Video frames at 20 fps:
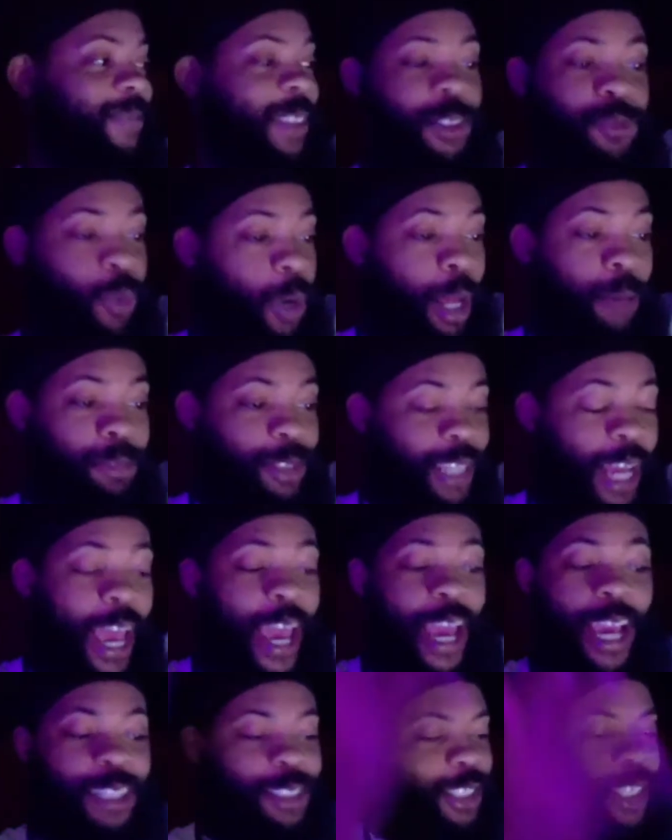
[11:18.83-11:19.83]
This is what I'm
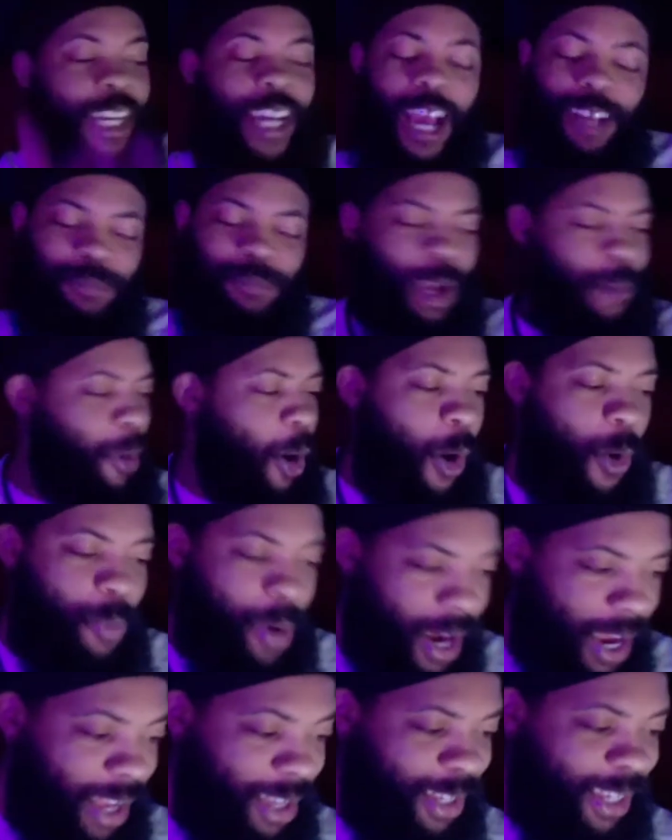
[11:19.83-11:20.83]
saying. See, come on,
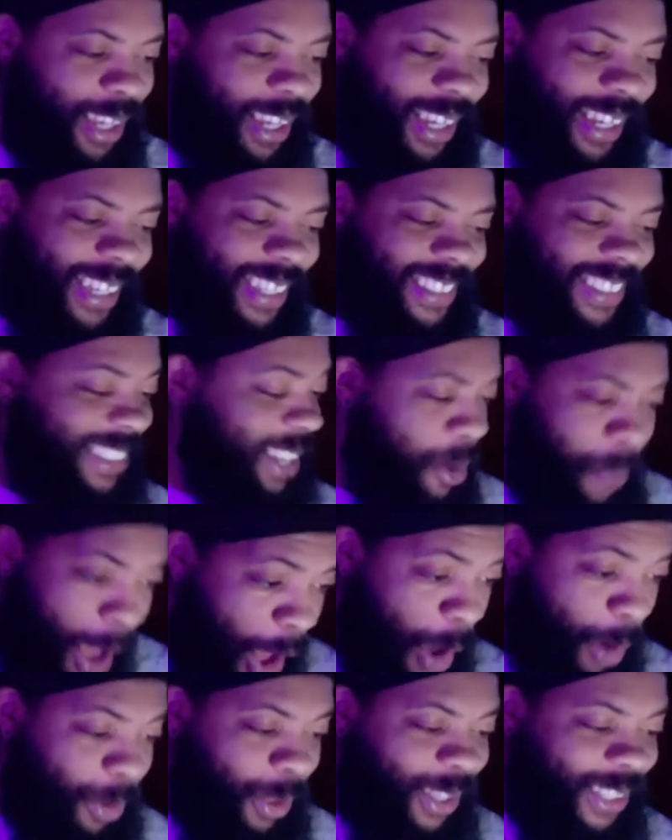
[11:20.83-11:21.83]
bruh. Come
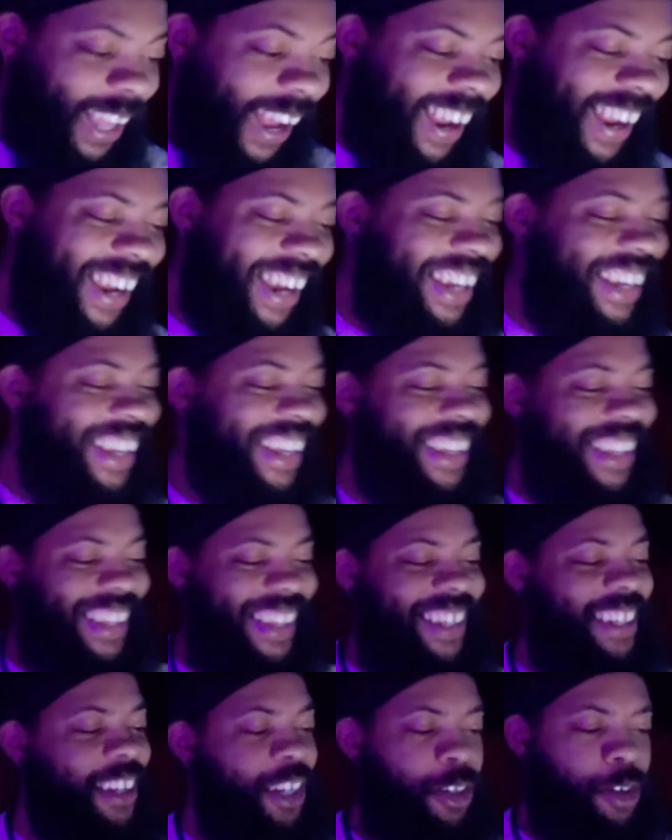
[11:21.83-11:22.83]
on.
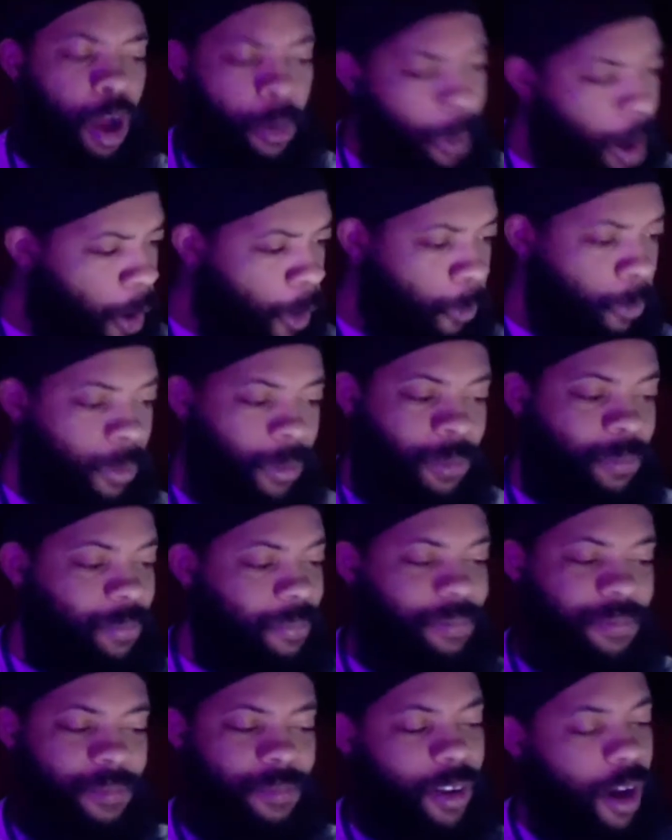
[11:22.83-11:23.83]
Come on.
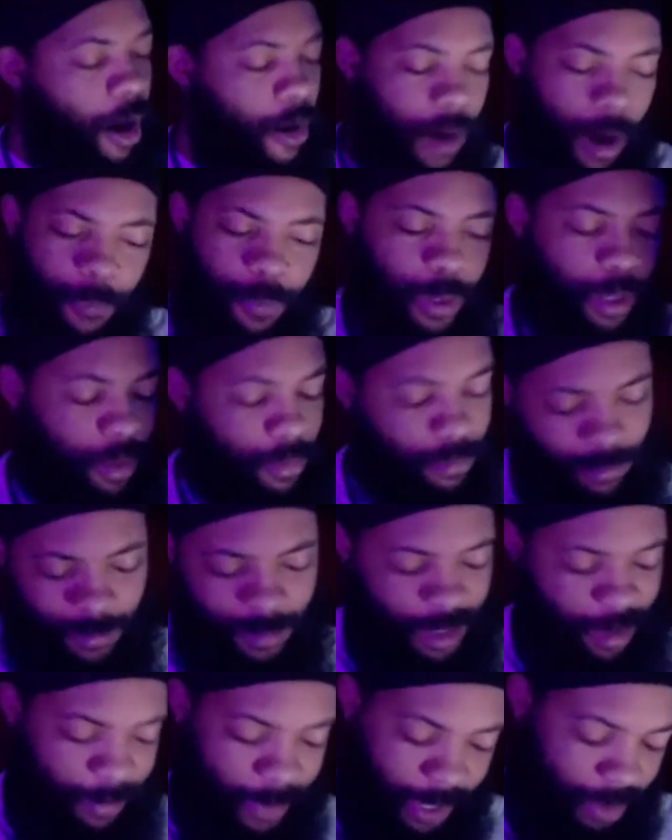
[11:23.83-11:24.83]
R.I.P.
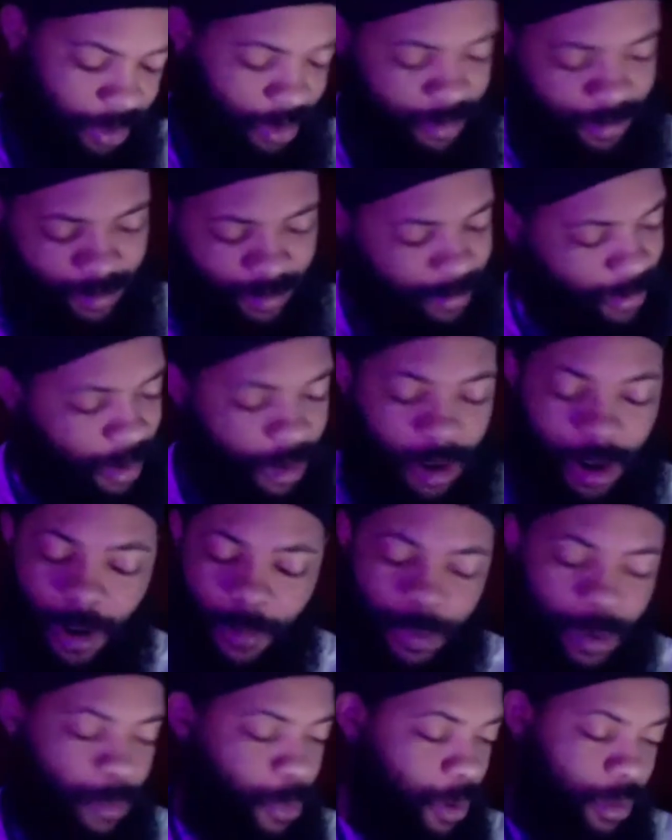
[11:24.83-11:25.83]
DMX.
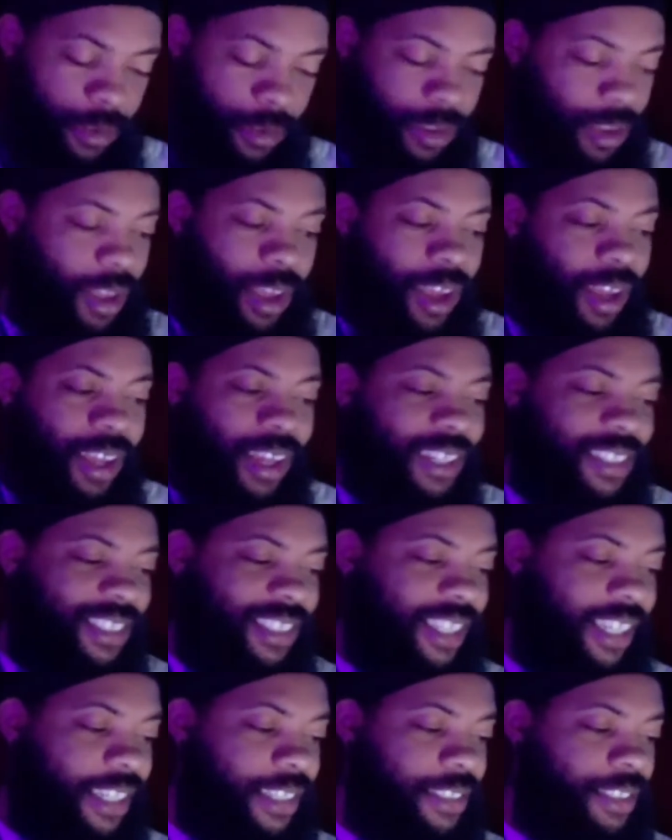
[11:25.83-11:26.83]
R.I.P. brother.
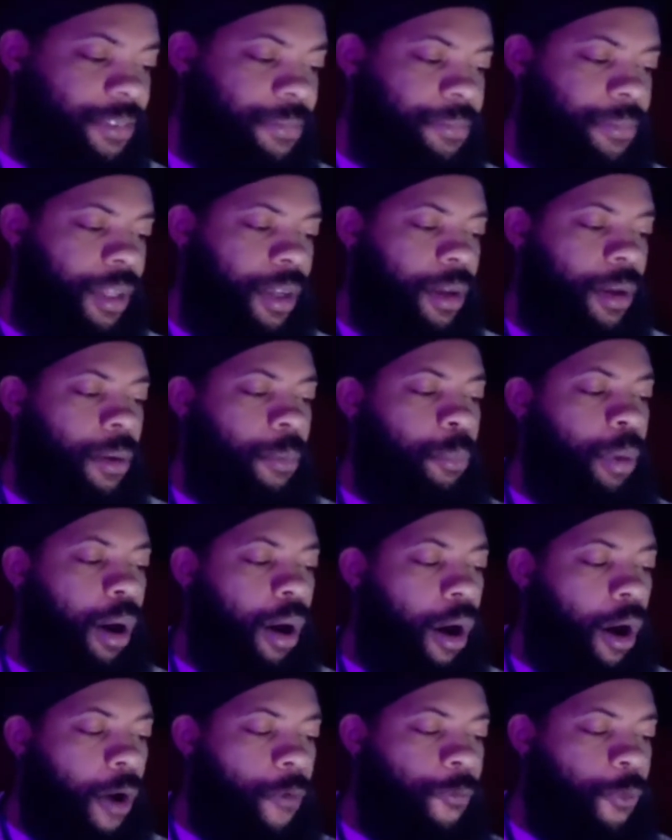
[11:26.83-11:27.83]
Says, but
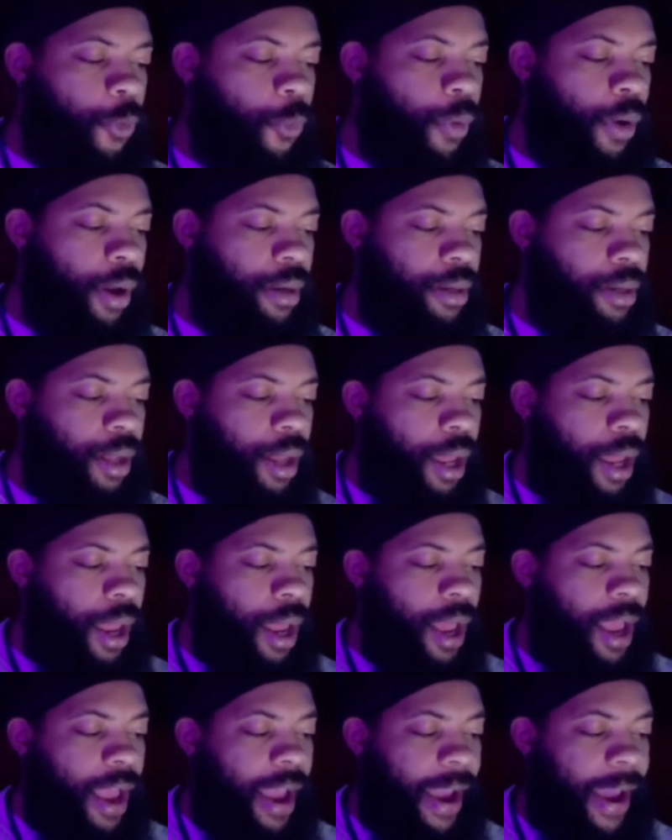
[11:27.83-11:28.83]
All For One
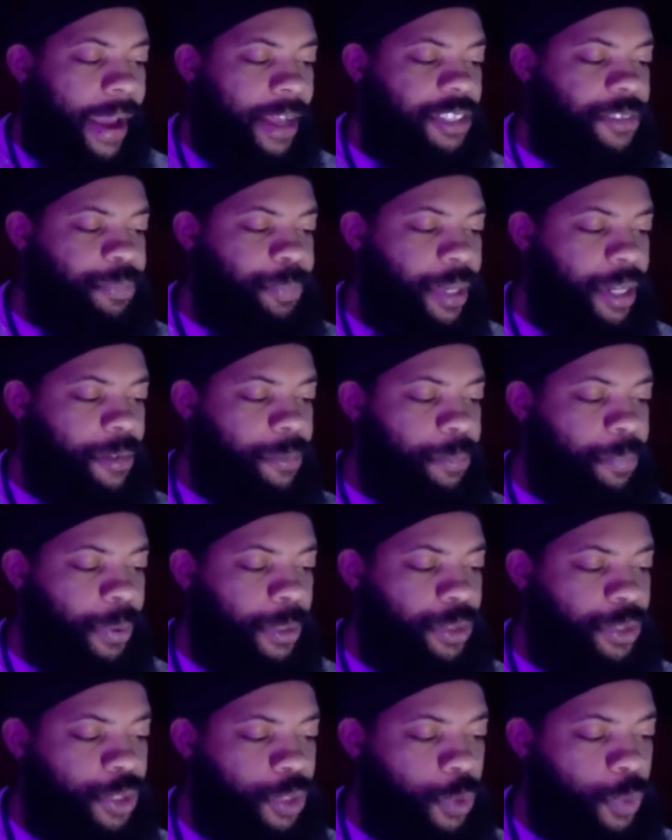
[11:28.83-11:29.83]
has been
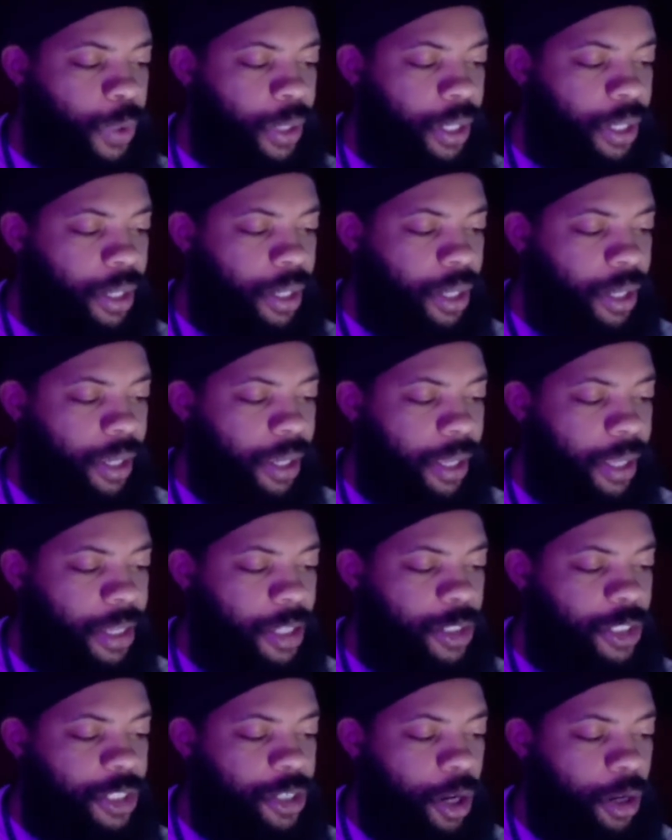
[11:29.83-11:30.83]
pursuing
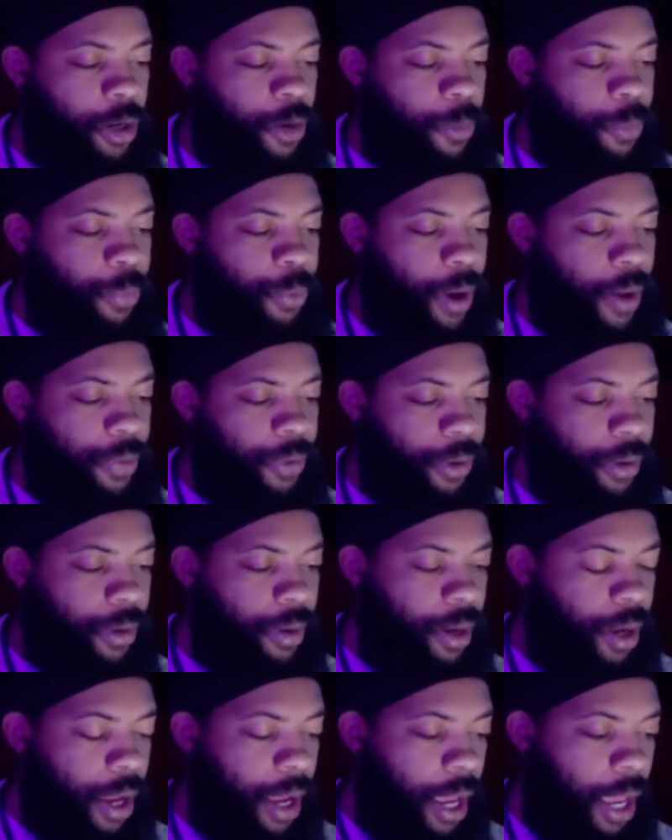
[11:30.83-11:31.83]
his younger brother
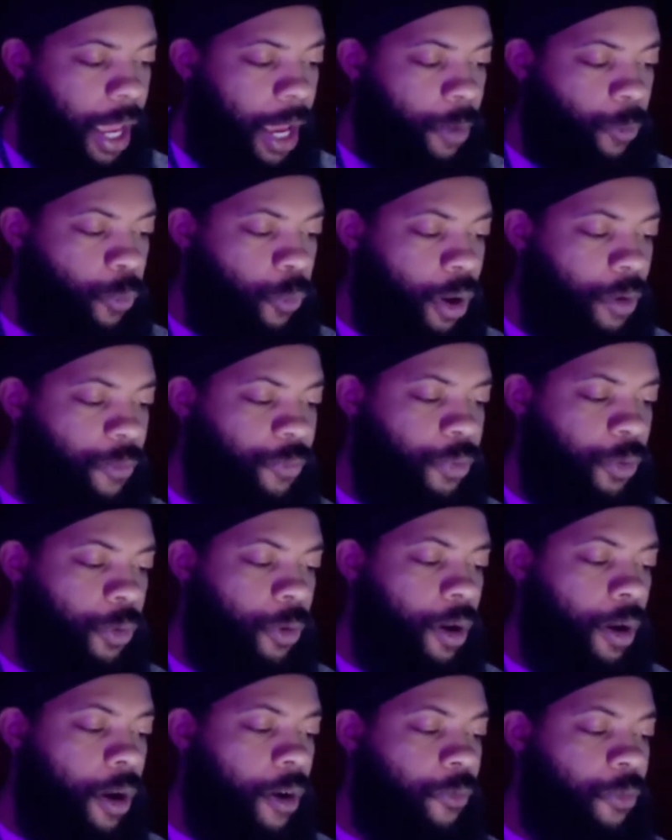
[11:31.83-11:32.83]
and One For
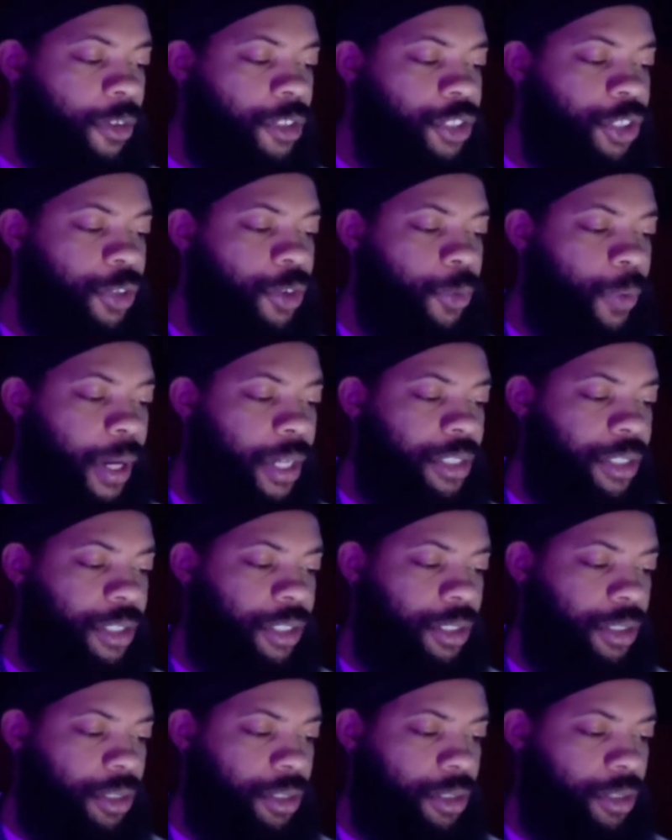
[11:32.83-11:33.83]
All for
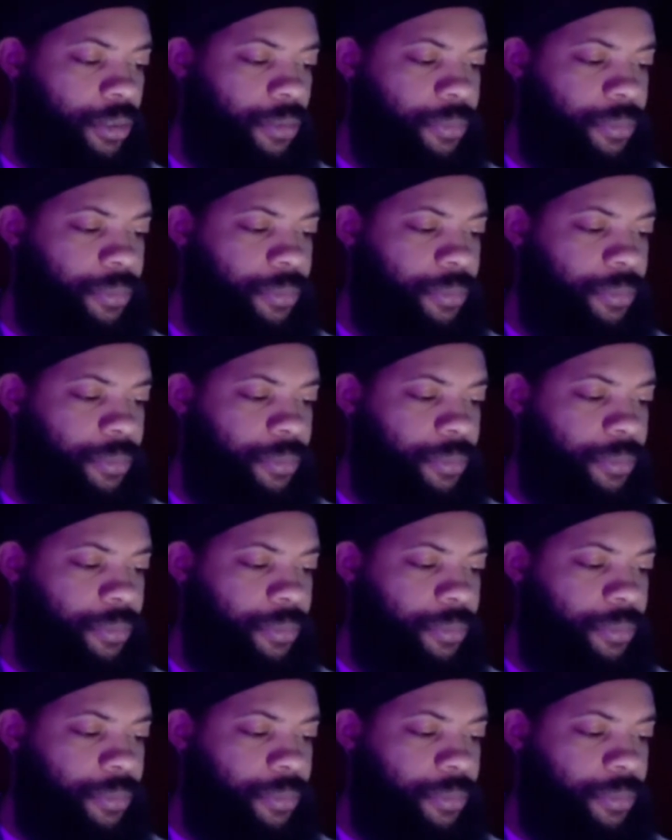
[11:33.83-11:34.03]
generations.